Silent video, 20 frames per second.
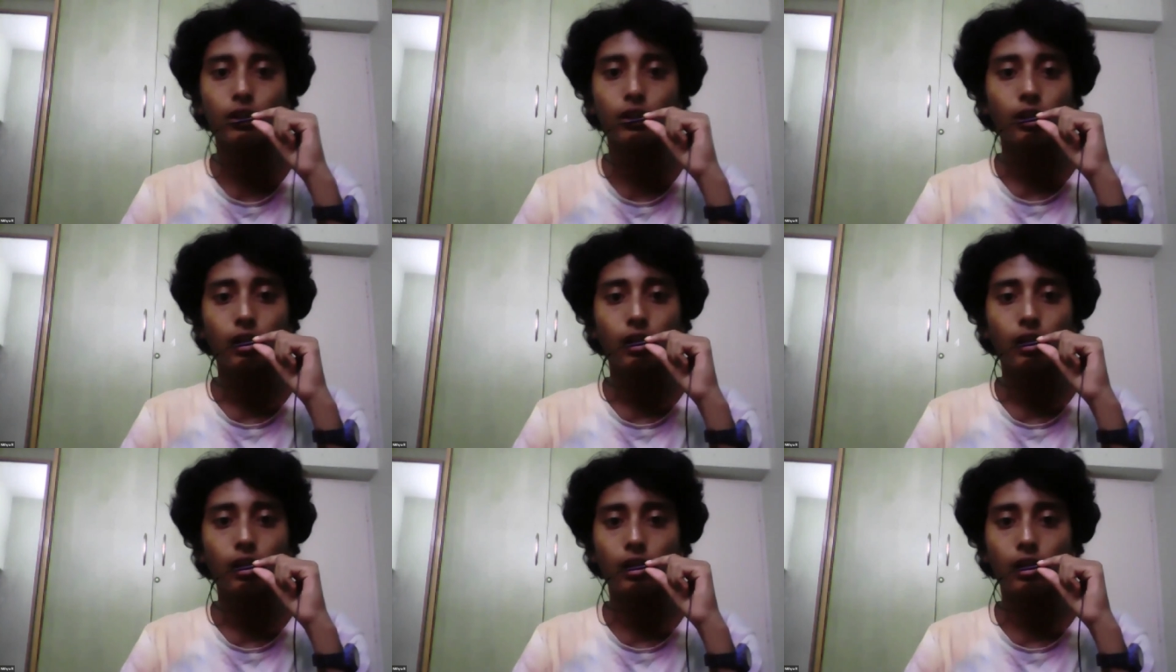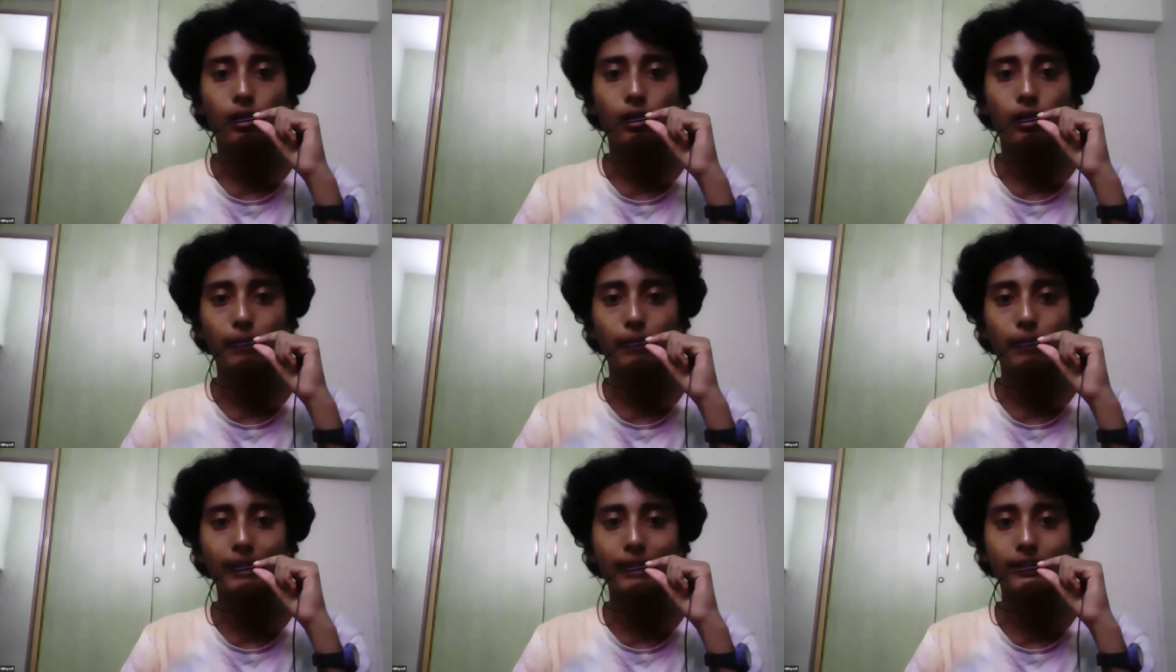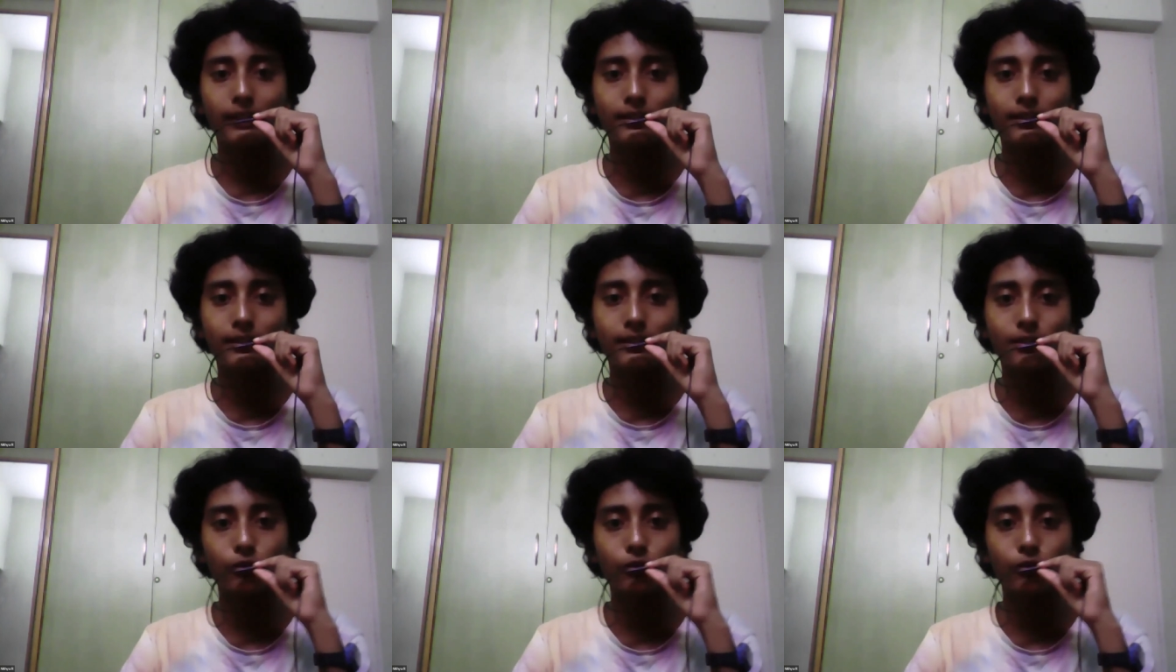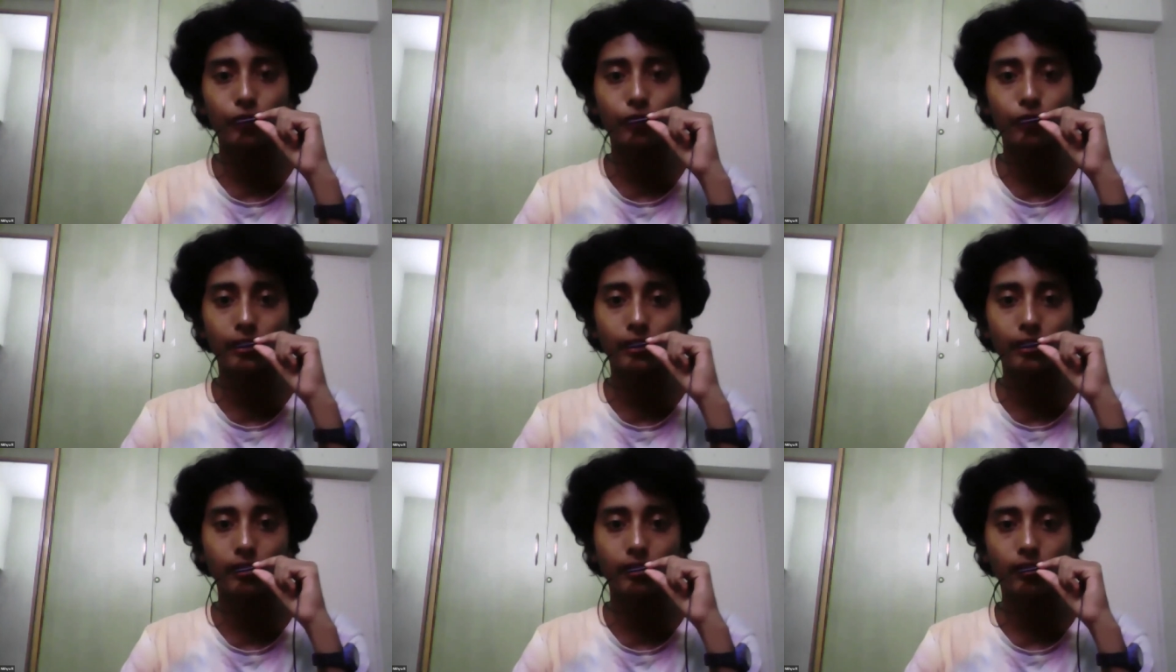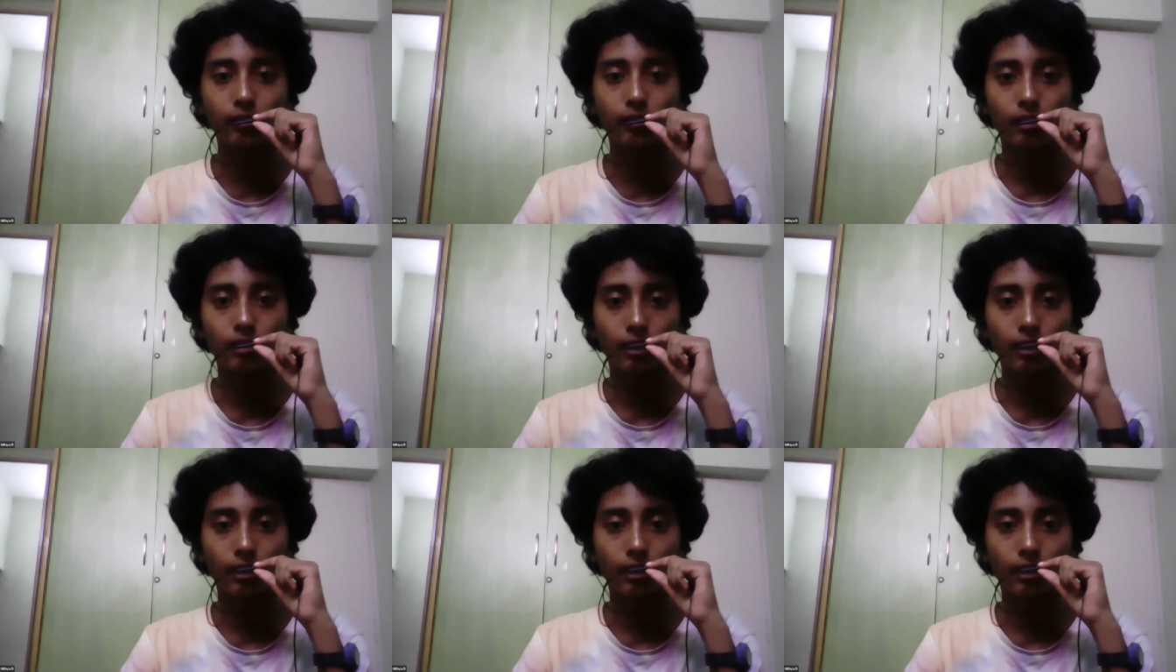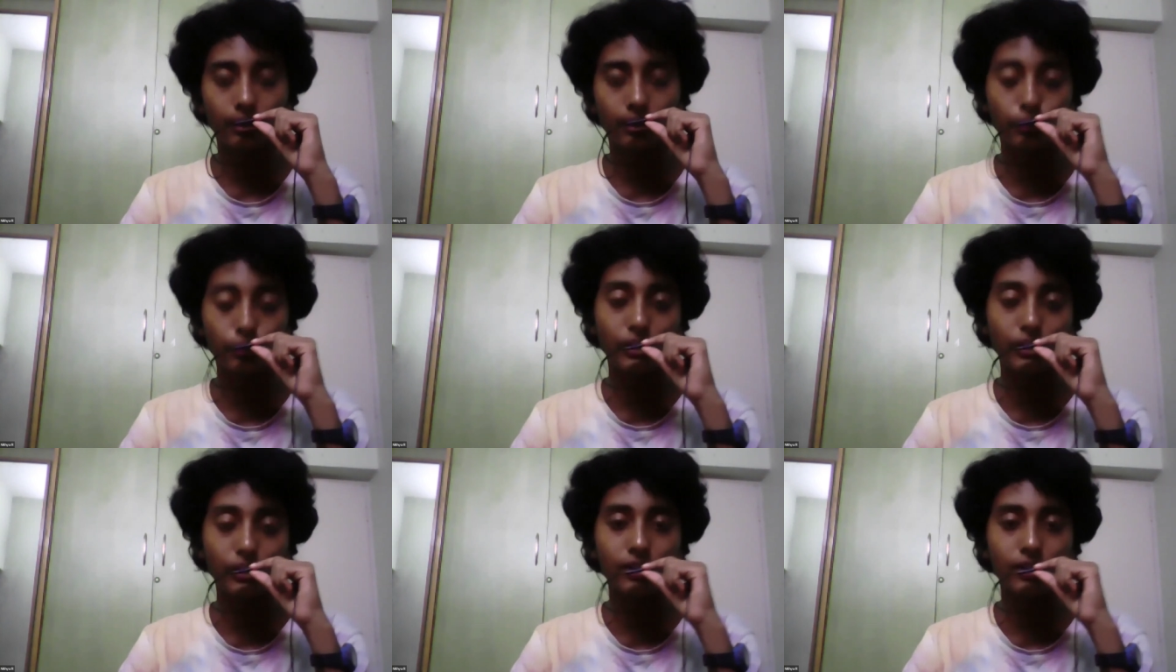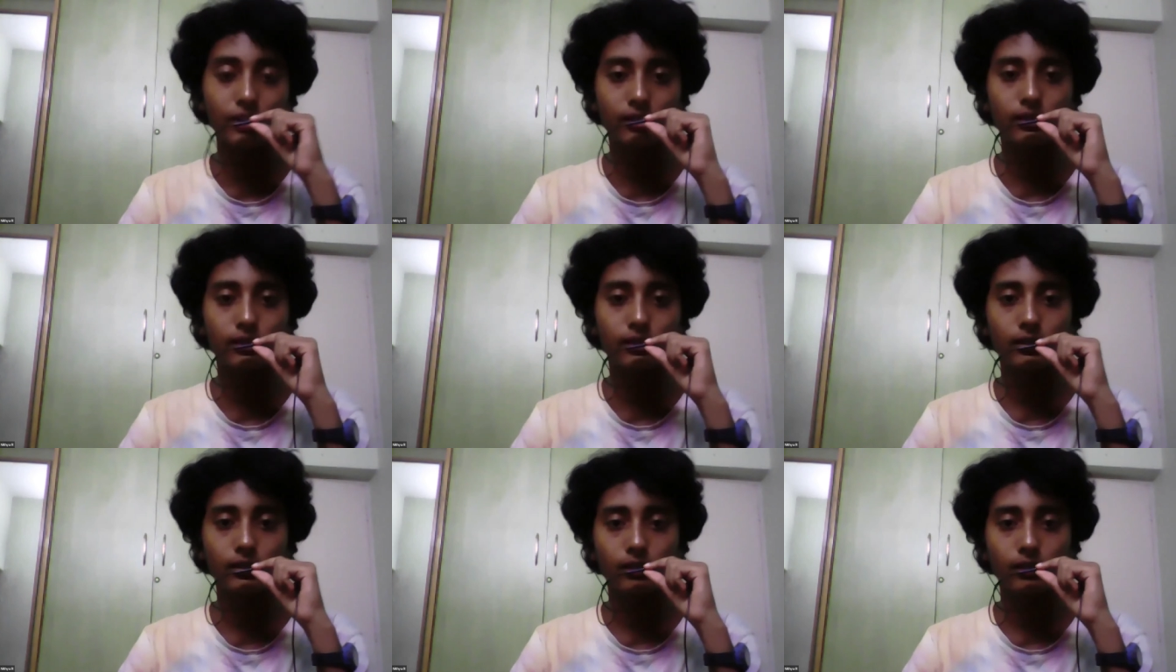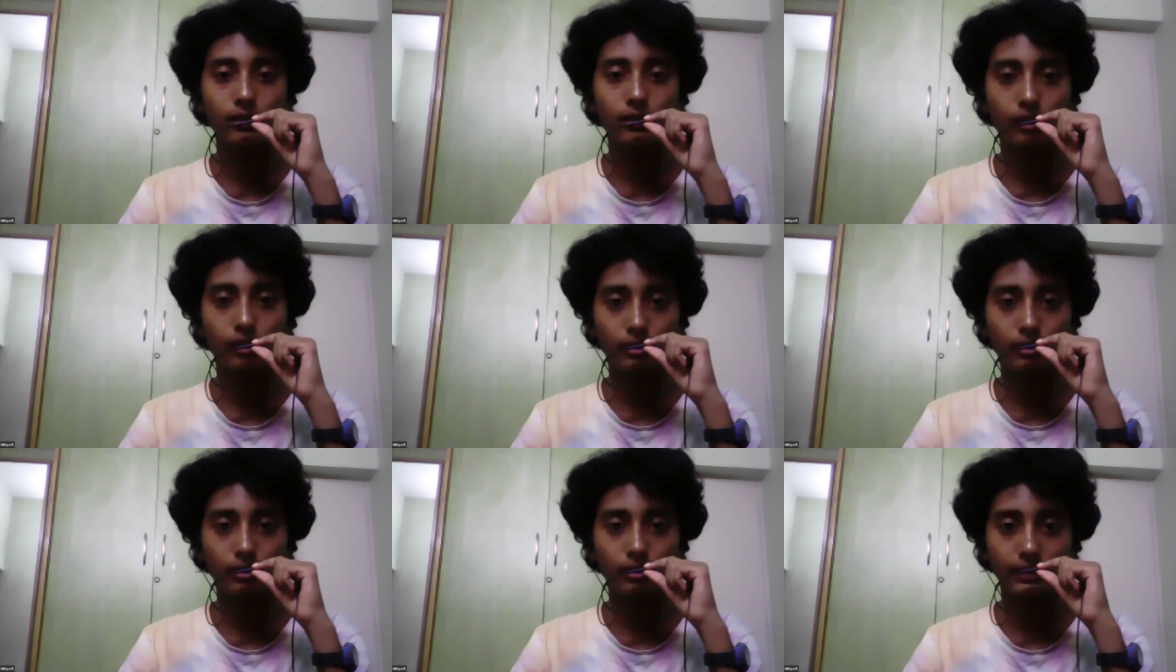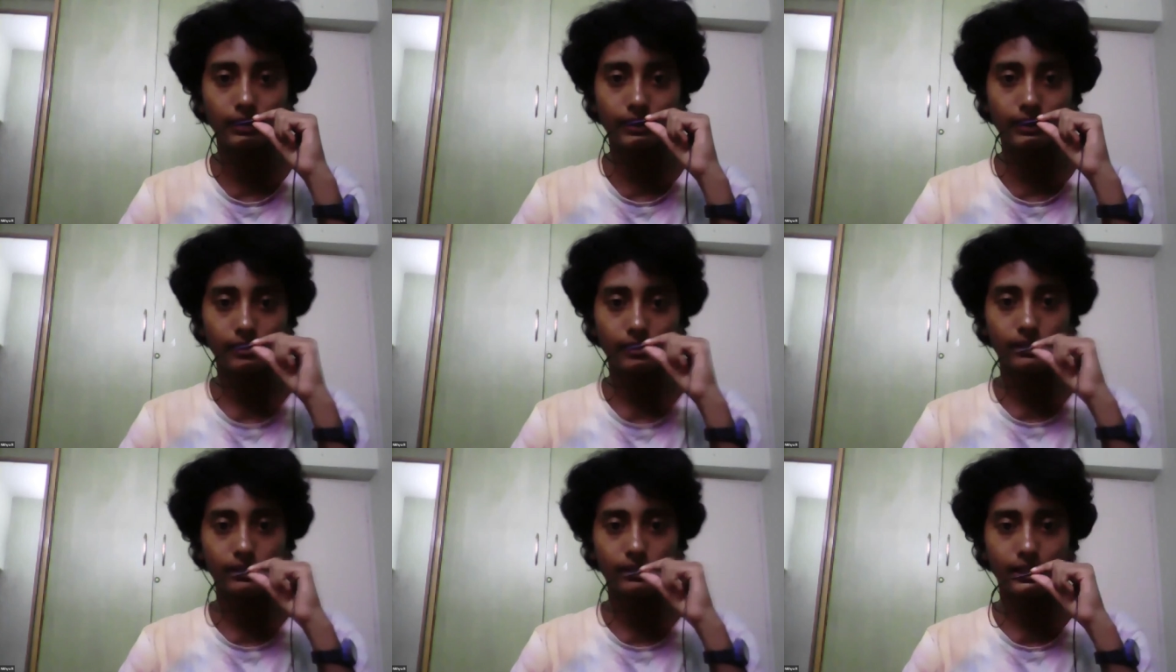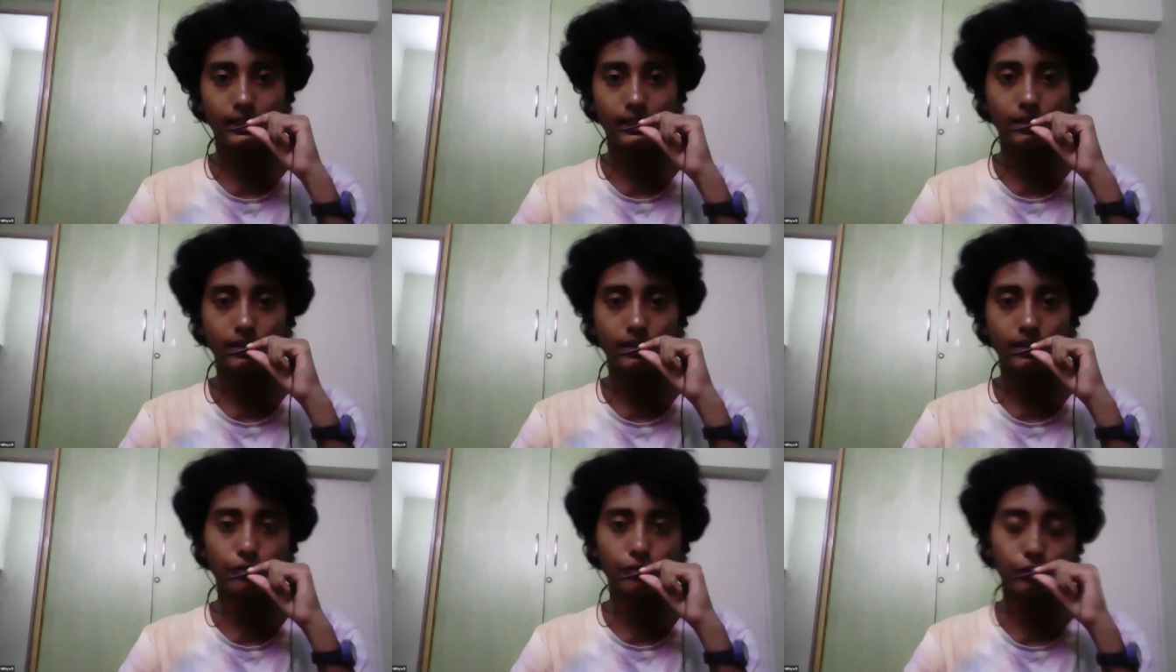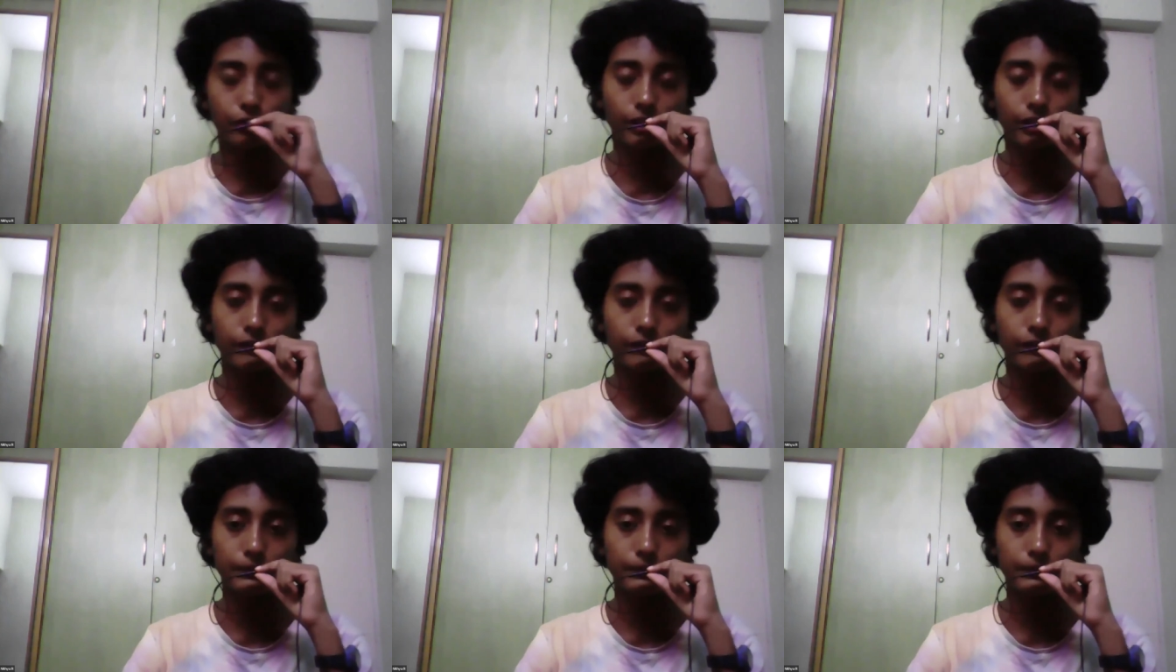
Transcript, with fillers: uh, migrants to fill in to register uh, their needs for travel.